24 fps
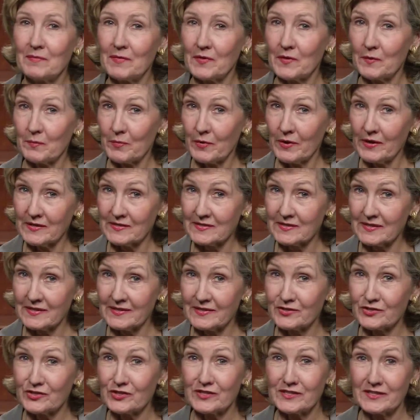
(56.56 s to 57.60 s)
The
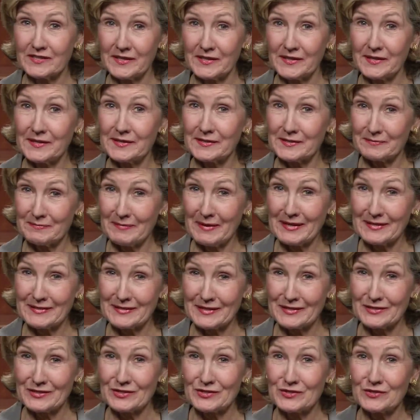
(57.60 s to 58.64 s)
president should send his
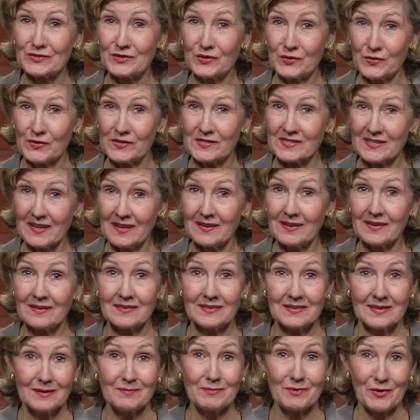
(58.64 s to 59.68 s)
message to the
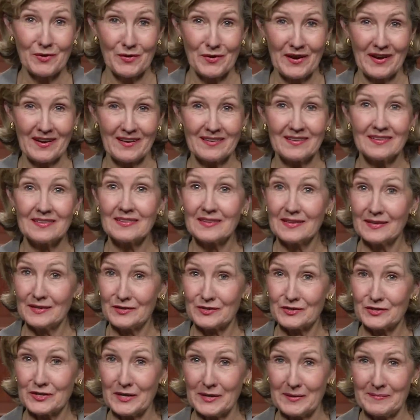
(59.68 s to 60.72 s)
Senate Democrat
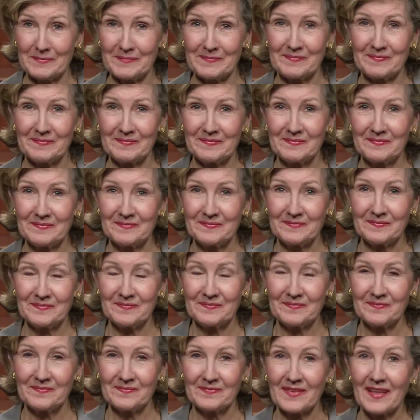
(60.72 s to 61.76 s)
leadership.
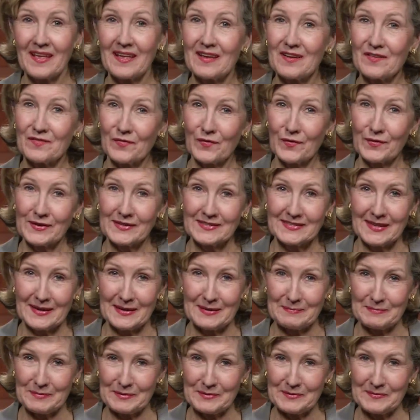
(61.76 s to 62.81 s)
For
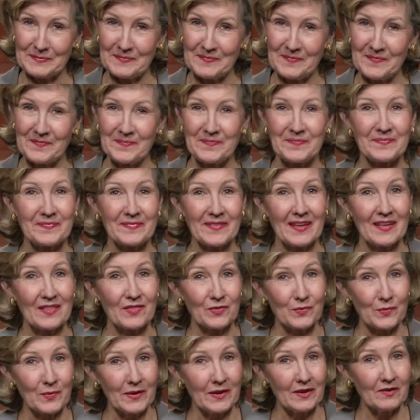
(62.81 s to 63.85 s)
example,
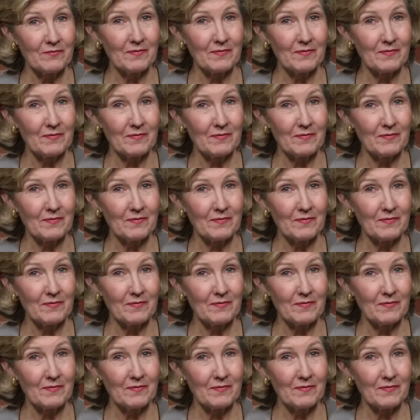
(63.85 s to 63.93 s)
three